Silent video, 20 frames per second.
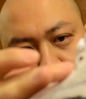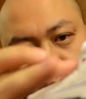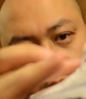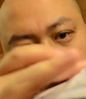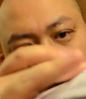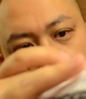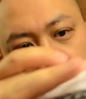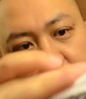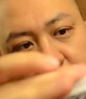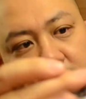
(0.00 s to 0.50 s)

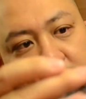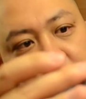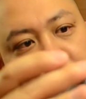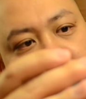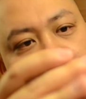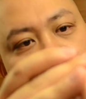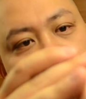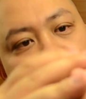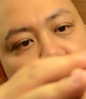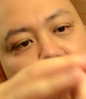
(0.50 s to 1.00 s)
The leather is
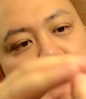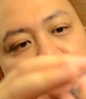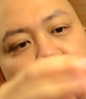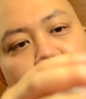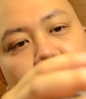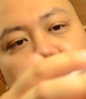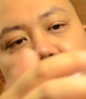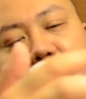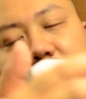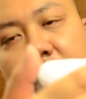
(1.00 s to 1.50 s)
the same
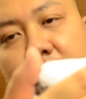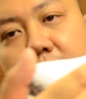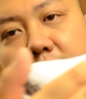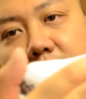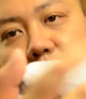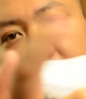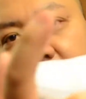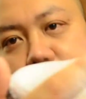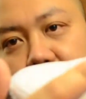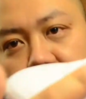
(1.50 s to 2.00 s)
thing. Fire
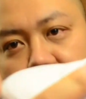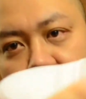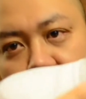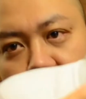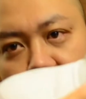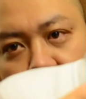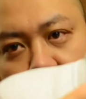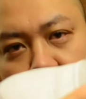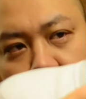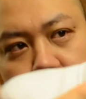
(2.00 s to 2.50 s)
red right
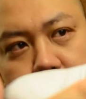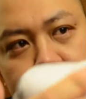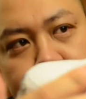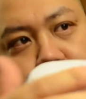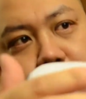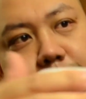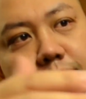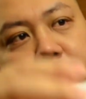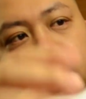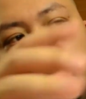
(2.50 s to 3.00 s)
here.
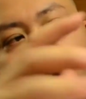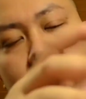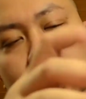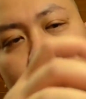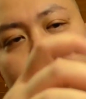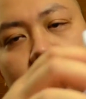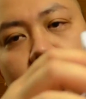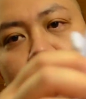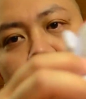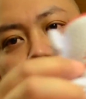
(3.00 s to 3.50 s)

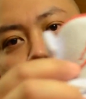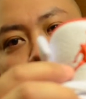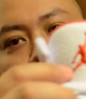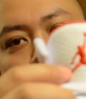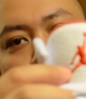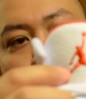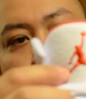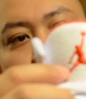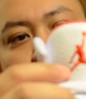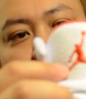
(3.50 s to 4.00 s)

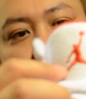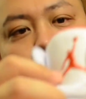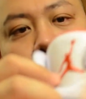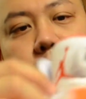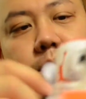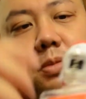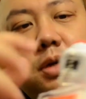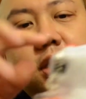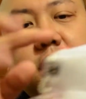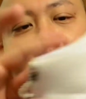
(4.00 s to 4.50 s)
Fire red
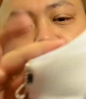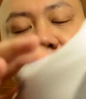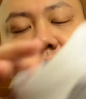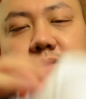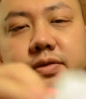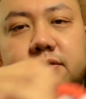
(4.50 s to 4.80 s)
Jumpman.